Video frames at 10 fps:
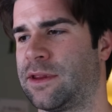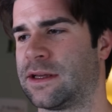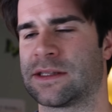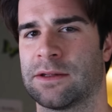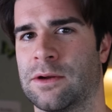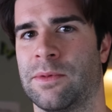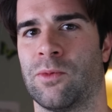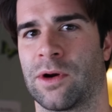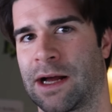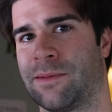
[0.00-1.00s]
I think it's a little bit
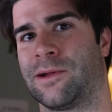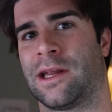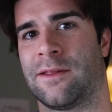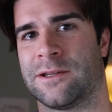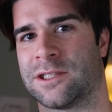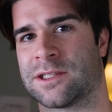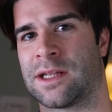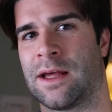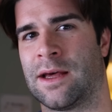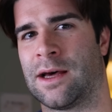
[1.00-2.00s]
more complicated than
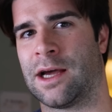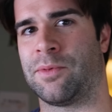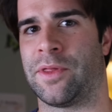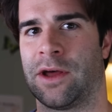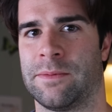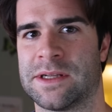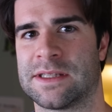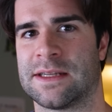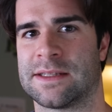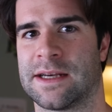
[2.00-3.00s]
just
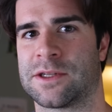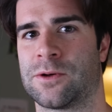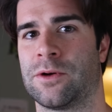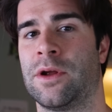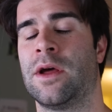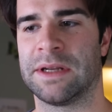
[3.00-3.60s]
hypothalamus testosterone.